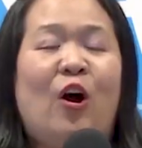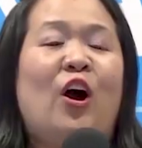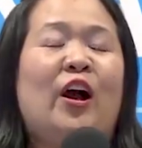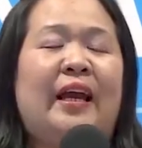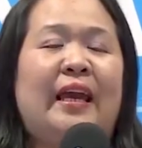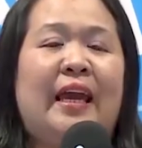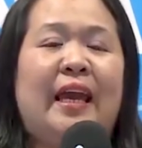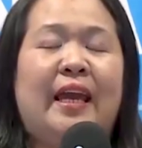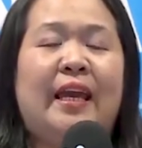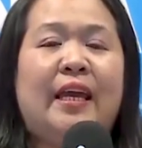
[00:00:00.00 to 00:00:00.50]

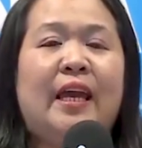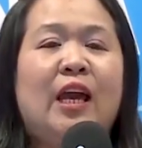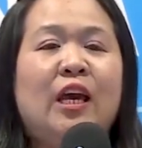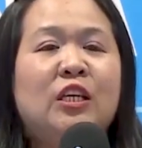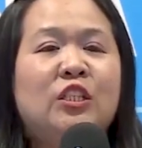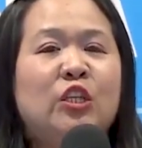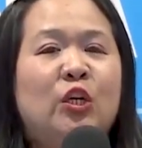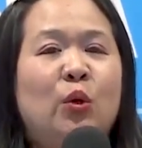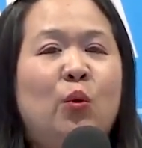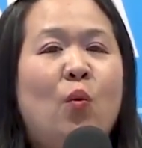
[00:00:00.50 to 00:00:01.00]
Okay,
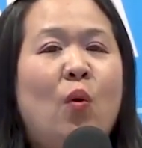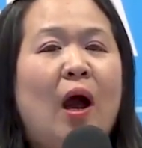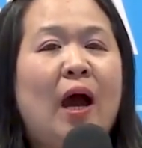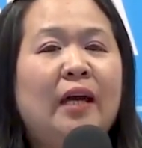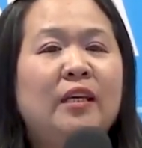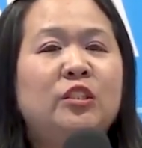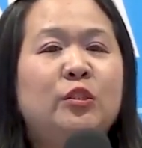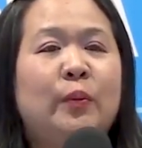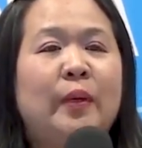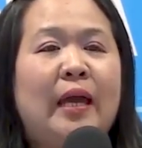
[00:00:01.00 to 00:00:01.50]
so
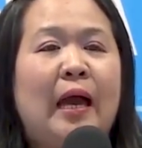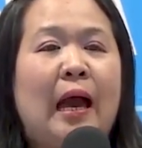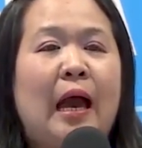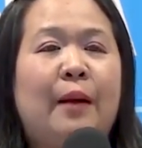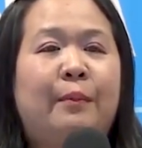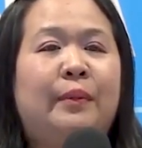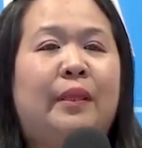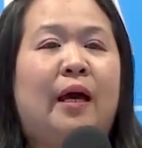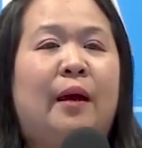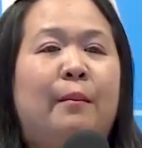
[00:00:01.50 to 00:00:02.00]
once we
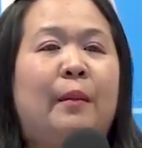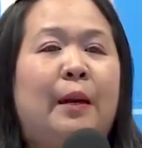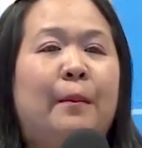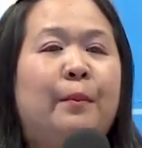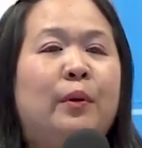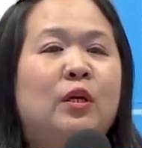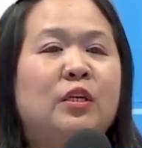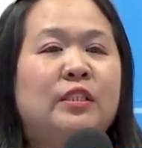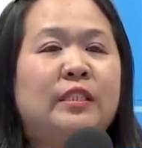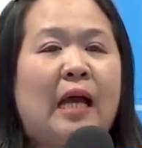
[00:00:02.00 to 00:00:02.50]
have the
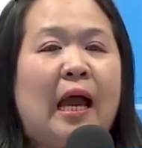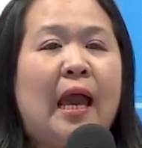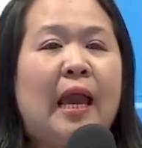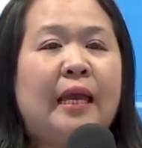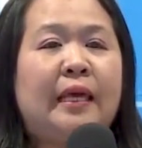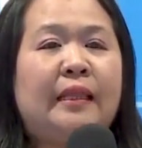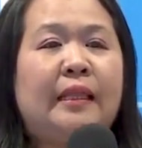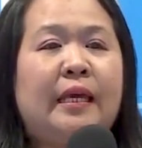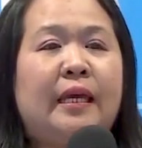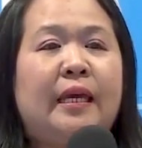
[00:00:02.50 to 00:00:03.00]
members
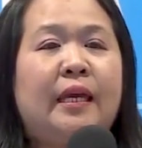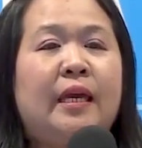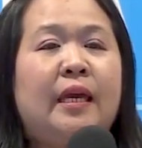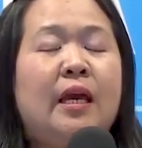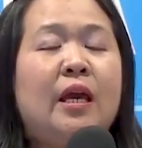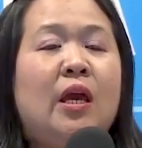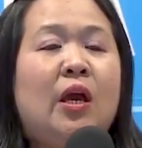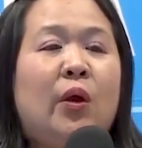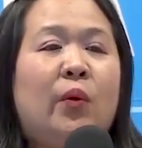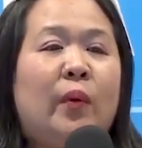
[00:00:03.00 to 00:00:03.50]
ID,
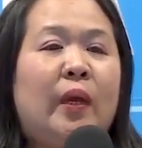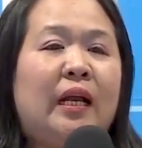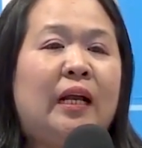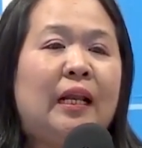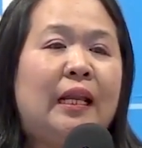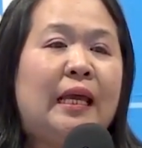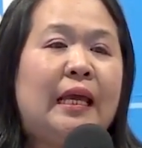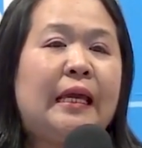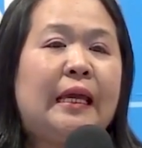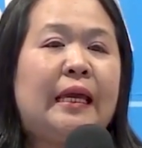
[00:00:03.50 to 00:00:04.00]
we
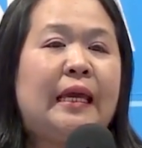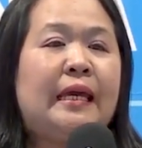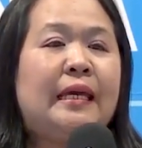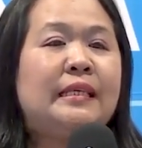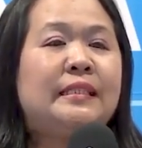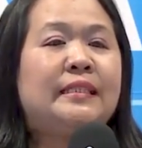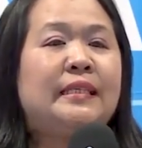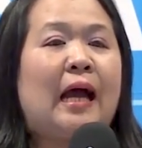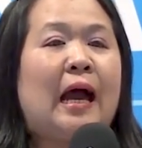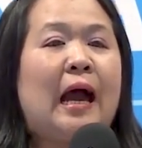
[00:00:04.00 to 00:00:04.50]
click
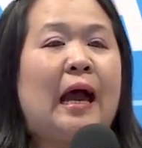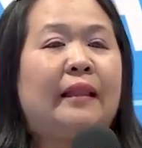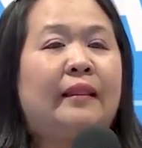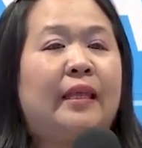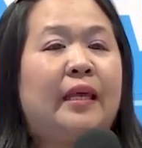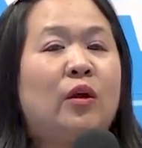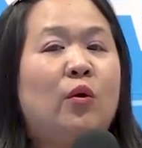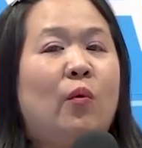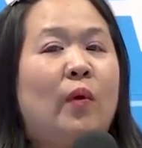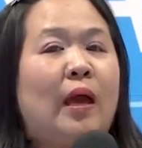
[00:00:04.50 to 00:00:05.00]
in sa
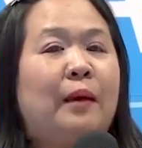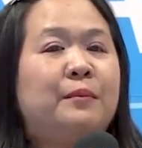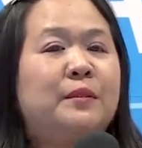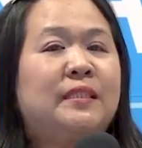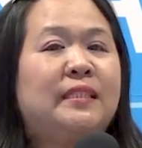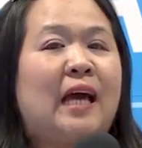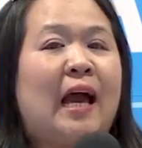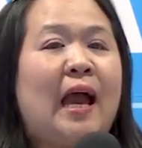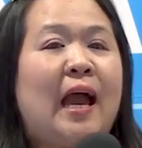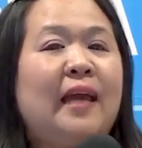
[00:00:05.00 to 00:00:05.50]
ating
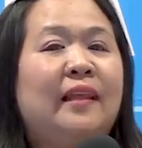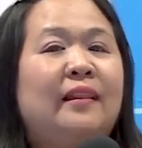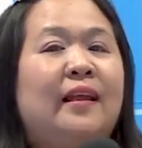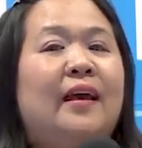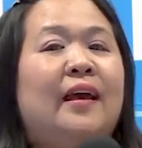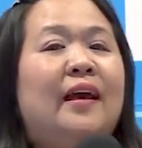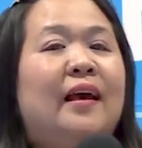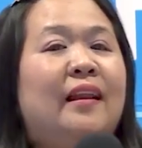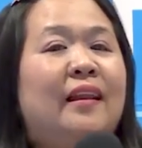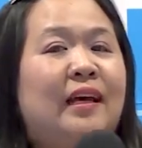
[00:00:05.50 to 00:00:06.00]
website.
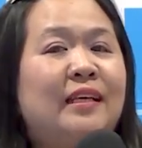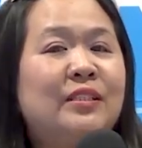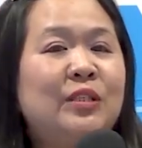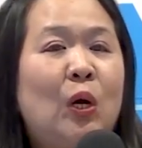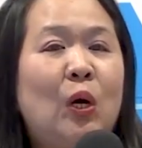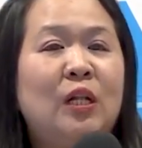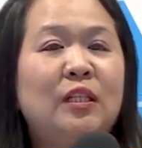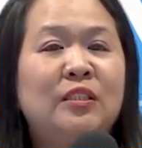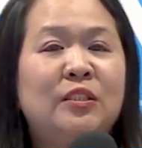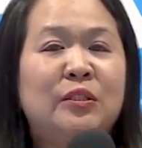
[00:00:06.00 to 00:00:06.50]
Let's
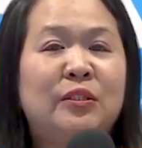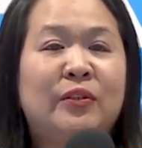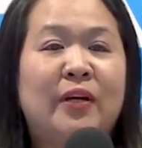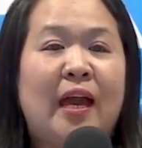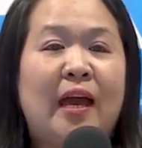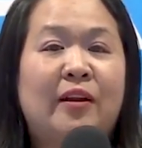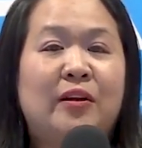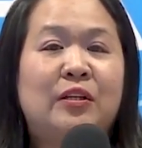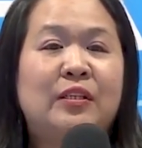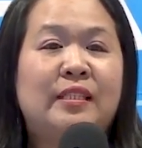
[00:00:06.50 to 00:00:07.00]
all
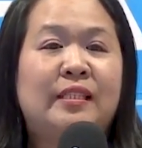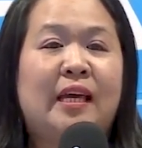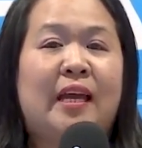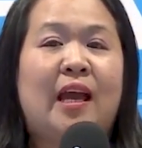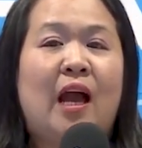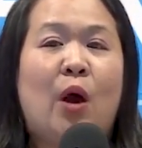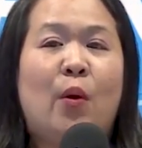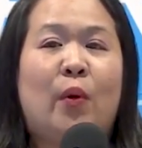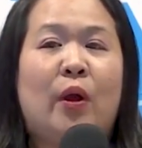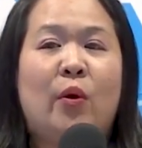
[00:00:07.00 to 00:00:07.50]
together say
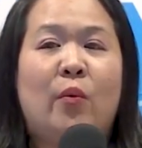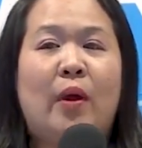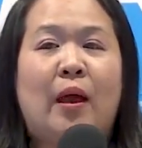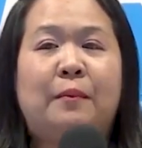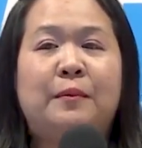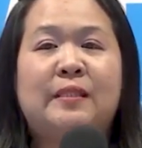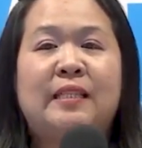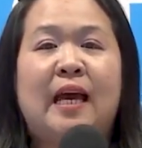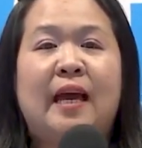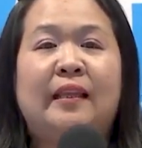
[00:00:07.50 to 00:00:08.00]
our
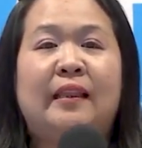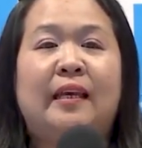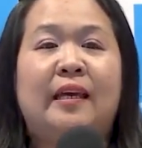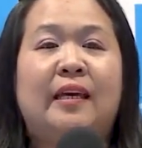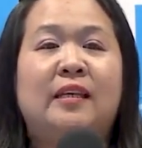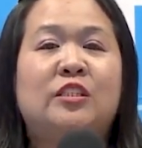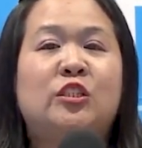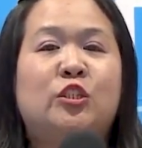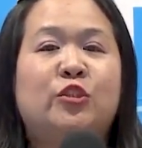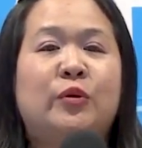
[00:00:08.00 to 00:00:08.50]
website.
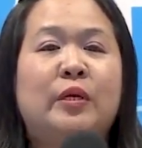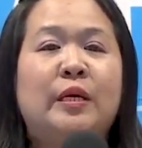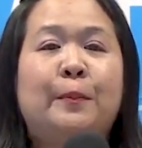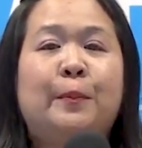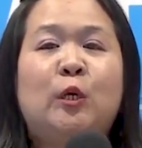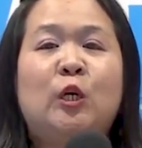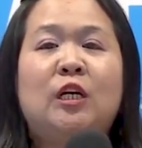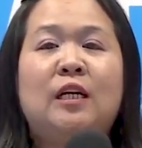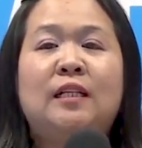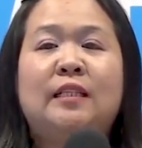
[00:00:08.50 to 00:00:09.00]
It's
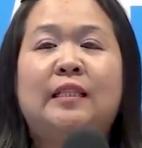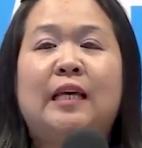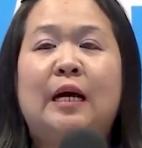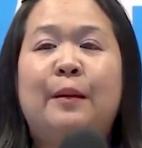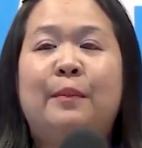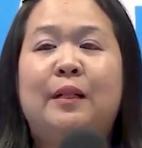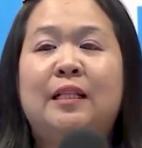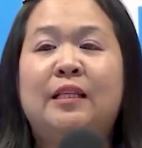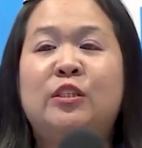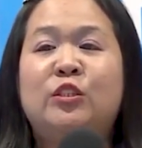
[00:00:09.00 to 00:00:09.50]

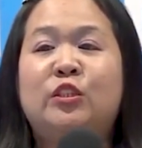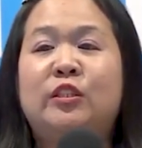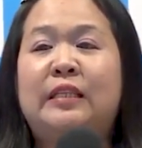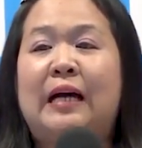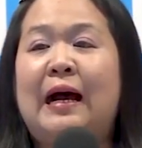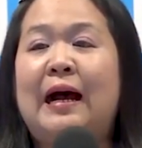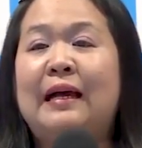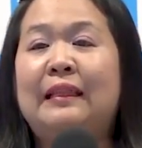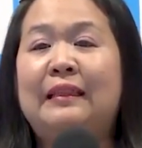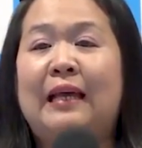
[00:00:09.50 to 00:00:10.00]

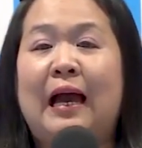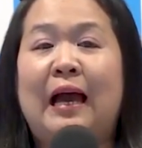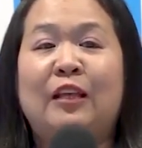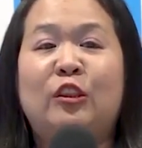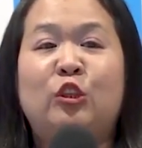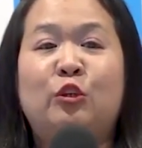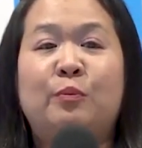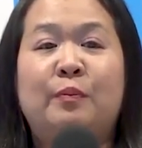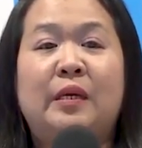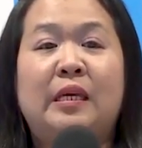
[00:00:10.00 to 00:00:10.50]

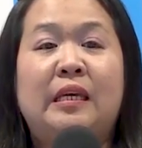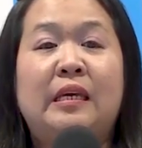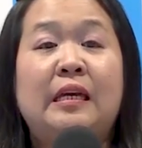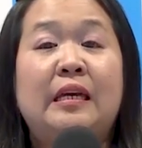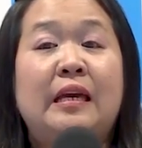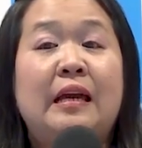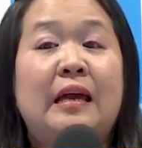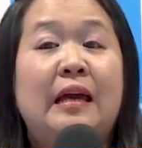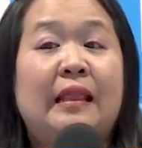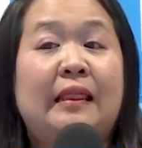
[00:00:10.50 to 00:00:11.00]

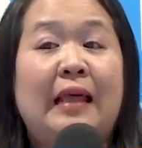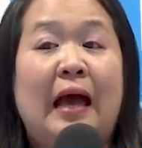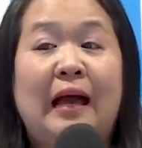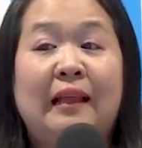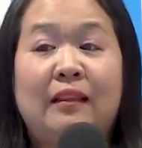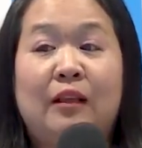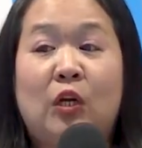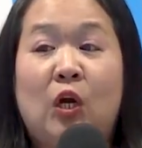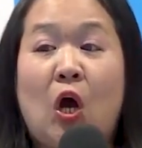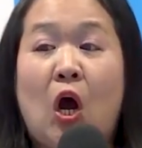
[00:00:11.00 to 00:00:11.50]

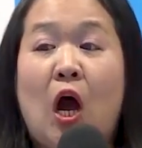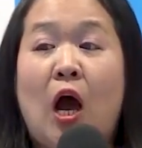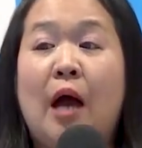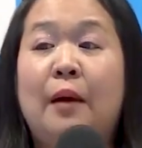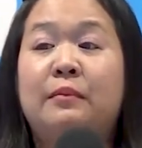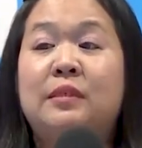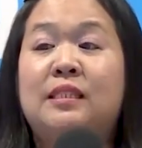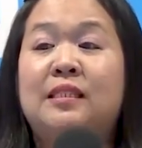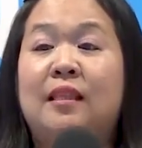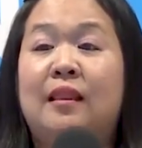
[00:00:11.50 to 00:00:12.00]

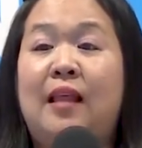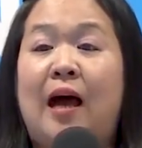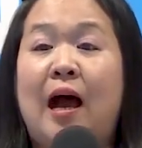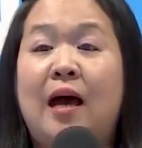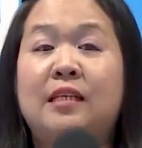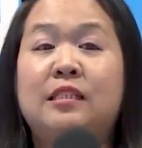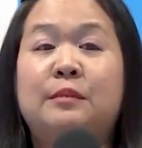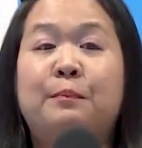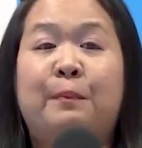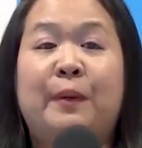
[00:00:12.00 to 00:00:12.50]

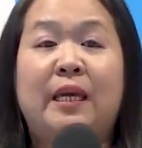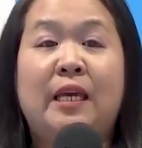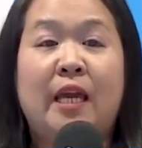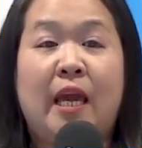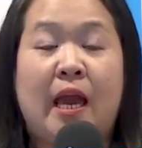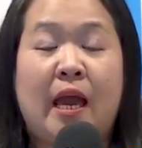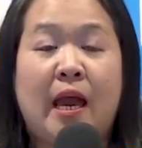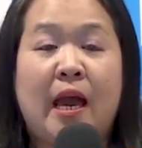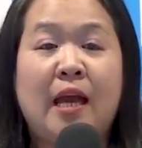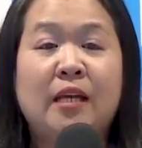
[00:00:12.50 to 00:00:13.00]

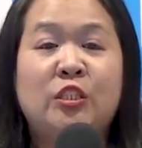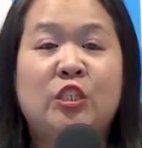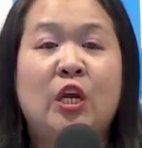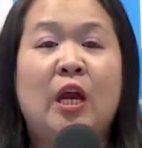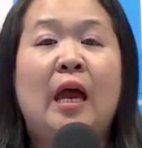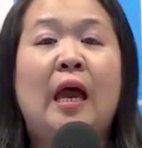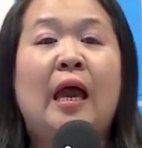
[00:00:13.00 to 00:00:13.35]
www.atomy.com/ph.